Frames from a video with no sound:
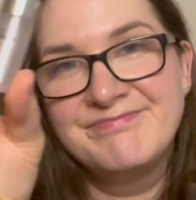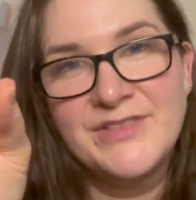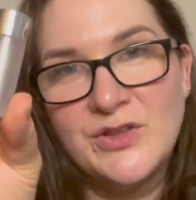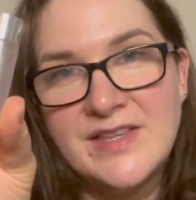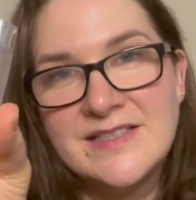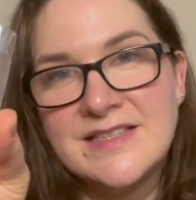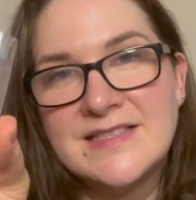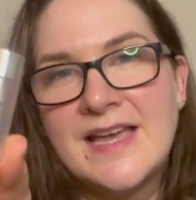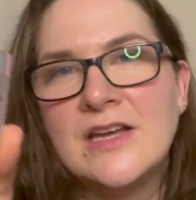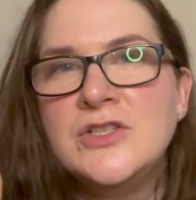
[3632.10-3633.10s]
Good things to
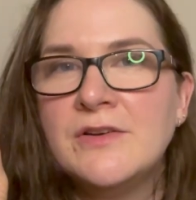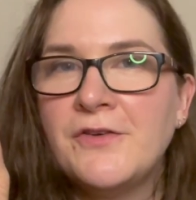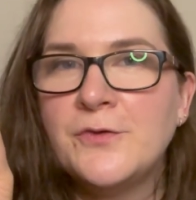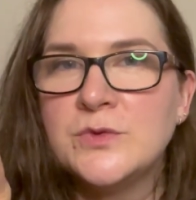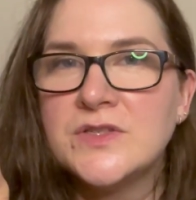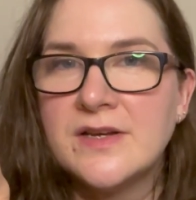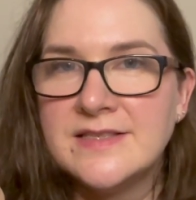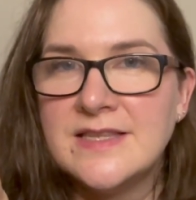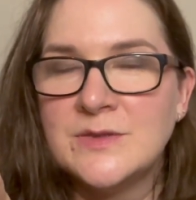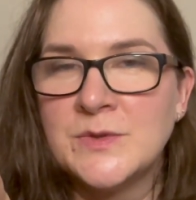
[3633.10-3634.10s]
say. I do have a full
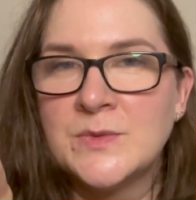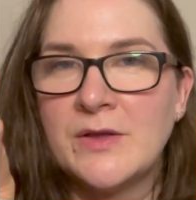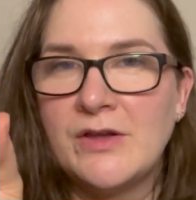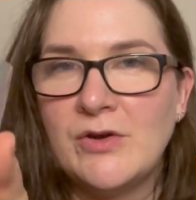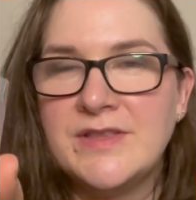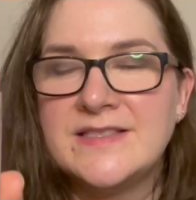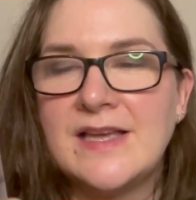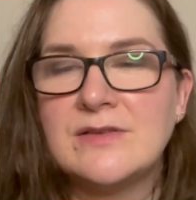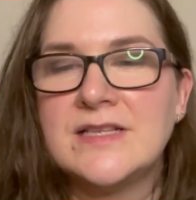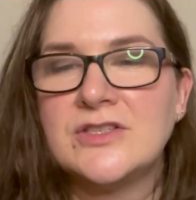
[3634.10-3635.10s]
size of this one as well that I got in the
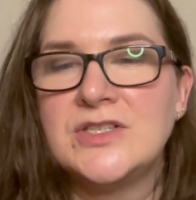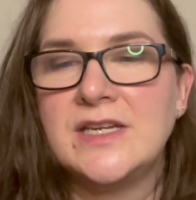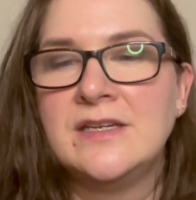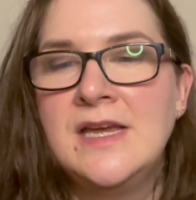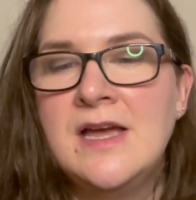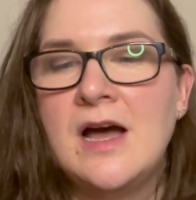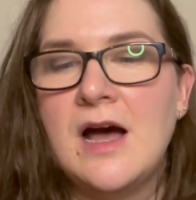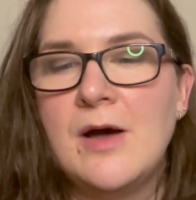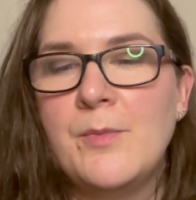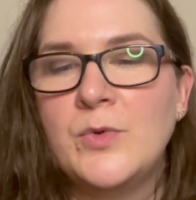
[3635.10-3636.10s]
sales last year,
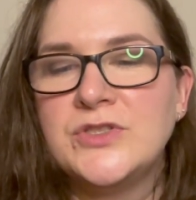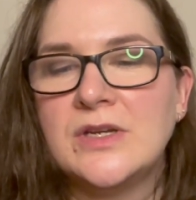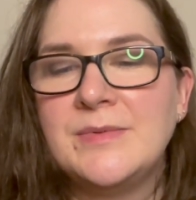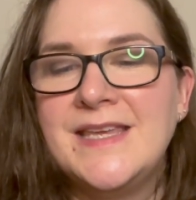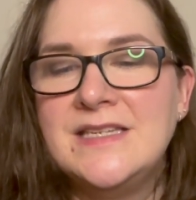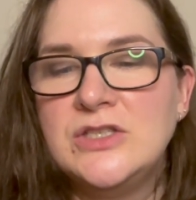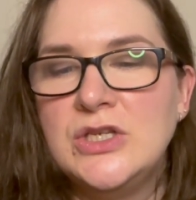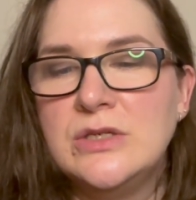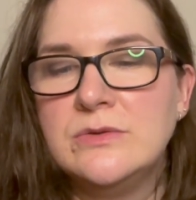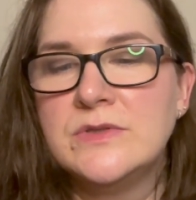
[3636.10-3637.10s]
which I'm keen to
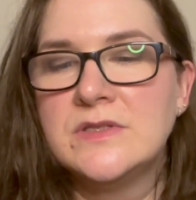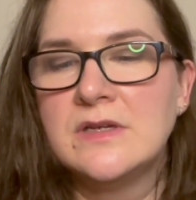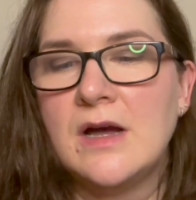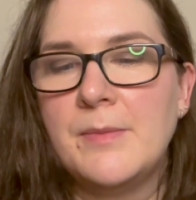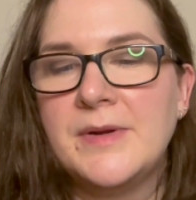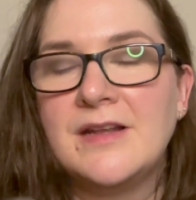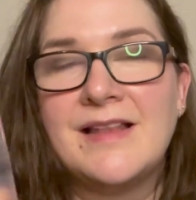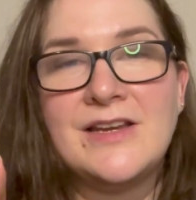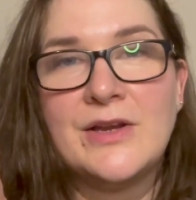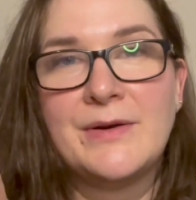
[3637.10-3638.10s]
use, and I'll
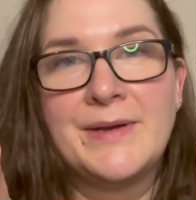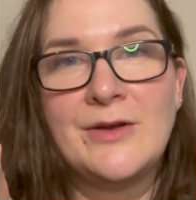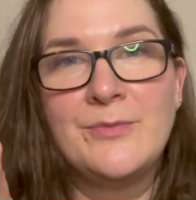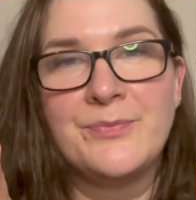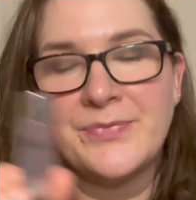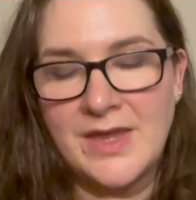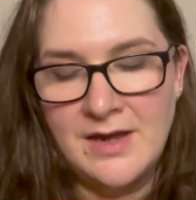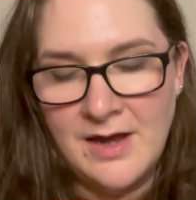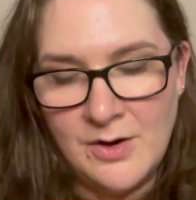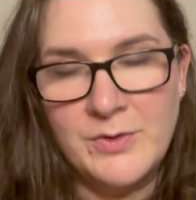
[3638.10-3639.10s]
let you know how I get on
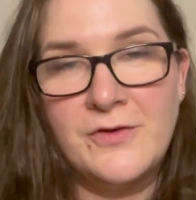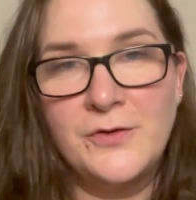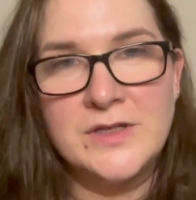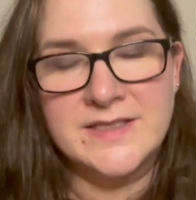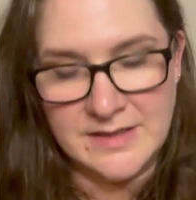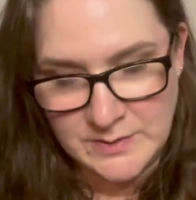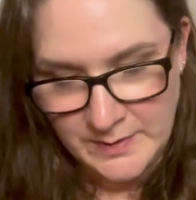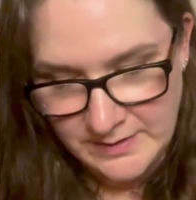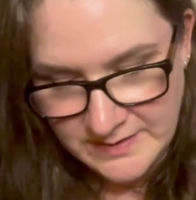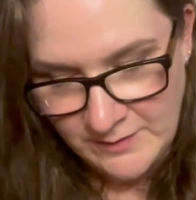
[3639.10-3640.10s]
with a fuller size
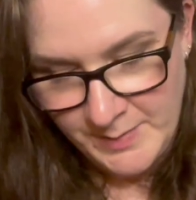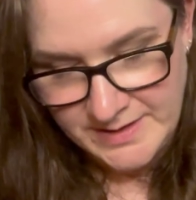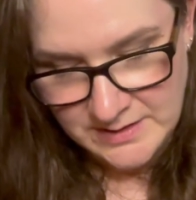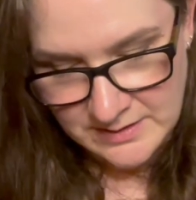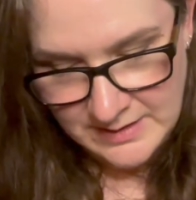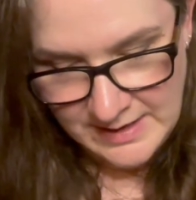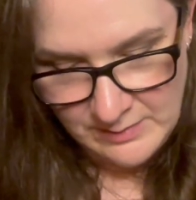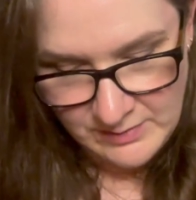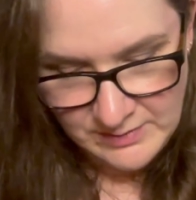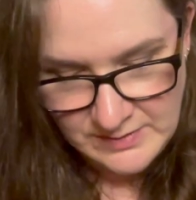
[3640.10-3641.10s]
one. I think it makes
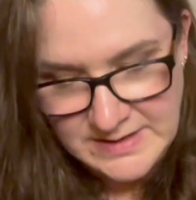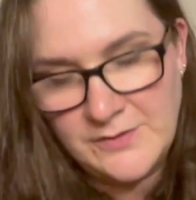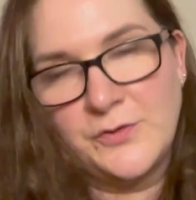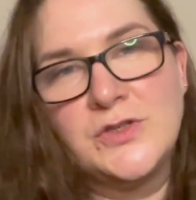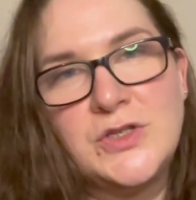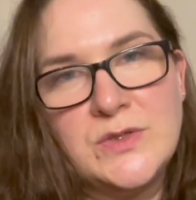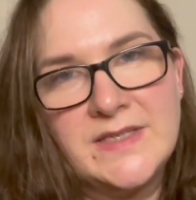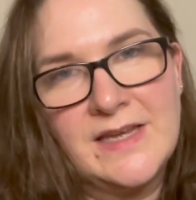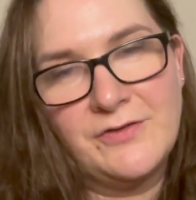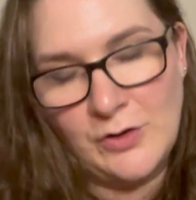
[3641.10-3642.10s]
any difference
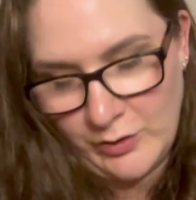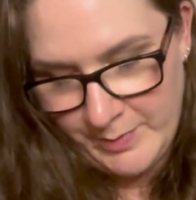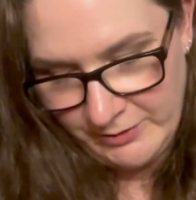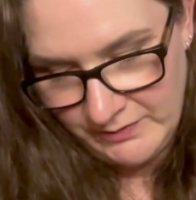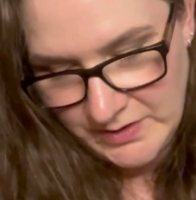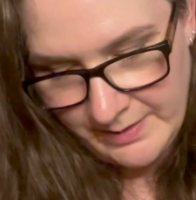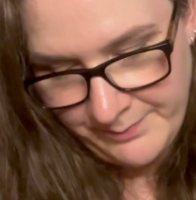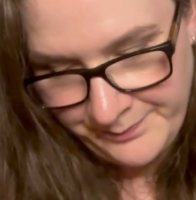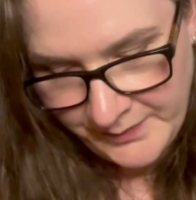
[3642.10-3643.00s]
using it for a longer period of time.